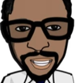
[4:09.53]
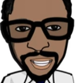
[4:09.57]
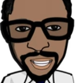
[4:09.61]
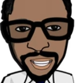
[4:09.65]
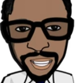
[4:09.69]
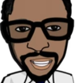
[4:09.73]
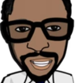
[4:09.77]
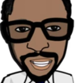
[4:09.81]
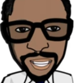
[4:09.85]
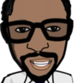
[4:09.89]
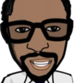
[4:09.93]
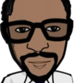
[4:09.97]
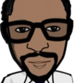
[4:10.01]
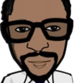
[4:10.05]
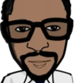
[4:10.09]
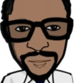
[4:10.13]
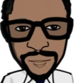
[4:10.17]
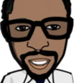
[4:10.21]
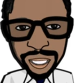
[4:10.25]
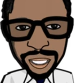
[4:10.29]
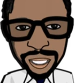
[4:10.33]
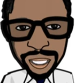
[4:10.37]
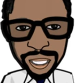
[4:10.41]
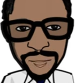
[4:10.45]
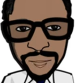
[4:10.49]

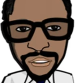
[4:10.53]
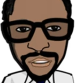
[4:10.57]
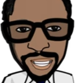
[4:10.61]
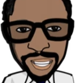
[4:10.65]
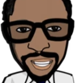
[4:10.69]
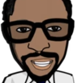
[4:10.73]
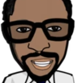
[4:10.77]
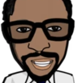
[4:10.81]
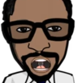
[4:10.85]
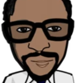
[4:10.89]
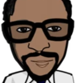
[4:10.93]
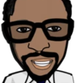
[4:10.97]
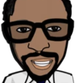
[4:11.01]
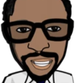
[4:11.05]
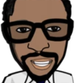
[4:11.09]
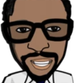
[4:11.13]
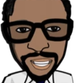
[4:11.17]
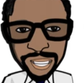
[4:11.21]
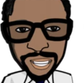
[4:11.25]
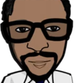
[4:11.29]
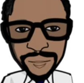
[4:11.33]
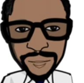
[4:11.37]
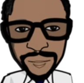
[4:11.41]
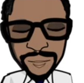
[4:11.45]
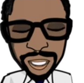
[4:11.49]
identify
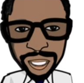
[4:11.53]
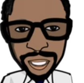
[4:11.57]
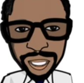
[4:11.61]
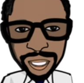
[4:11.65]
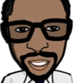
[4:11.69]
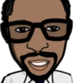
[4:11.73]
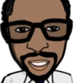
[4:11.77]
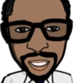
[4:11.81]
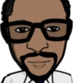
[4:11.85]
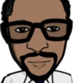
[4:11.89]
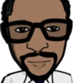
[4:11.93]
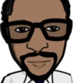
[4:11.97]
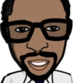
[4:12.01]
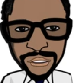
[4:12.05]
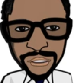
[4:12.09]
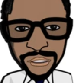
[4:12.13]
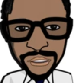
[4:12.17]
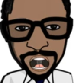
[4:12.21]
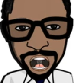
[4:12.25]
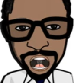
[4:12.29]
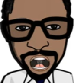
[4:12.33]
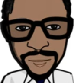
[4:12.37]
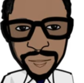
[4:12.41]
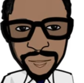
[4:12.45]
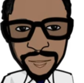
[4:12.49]
what is
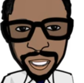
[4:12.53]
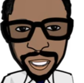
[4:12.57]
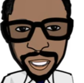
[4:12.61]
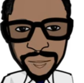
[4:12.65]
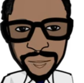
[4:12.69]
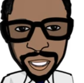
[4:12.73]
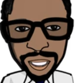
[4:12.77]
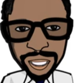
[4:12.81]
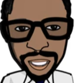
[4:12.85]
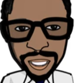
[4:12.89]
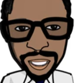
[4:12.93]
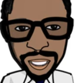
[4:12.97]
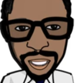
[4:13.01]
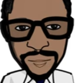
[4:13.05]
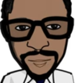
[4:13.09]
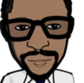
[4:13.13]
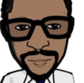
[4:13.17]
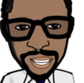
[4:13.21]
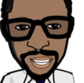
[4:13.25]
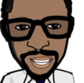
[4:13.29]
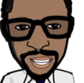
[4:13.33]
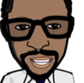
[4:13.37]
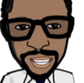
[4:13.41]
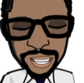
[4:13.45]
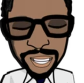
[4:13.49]
used
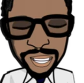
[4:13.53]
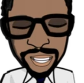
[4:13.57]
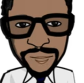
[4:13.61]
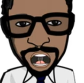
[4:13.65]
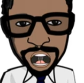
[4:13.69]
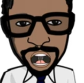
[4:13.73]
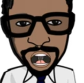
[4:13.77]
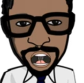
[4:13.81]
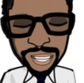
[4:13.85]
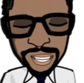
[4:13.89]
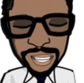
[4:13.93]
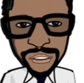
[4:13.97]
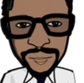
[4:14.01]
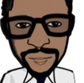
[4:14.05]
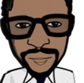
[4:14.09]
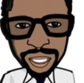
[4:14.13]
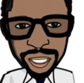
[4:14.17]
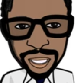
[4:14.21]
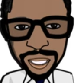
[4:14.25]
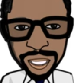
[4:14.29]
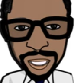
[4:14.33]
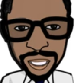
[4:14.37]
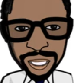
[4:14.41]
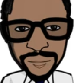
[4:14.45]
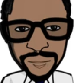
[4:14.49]
to create
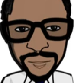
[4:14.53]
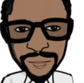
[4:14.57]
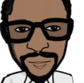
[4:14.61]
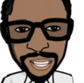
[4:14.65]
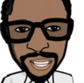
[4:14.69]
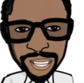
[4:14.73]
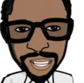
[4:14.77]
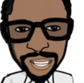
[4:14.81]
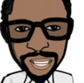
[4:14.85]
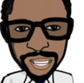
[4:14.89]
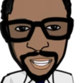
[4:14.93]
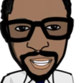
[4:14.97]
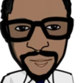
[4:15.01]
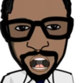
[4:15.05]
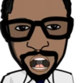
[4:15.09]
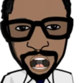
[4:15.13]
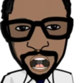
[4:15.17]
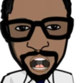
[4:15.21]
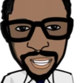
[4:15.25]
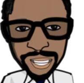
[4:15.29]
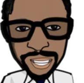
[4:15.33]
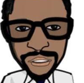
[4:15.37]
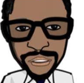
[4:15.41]
this idea.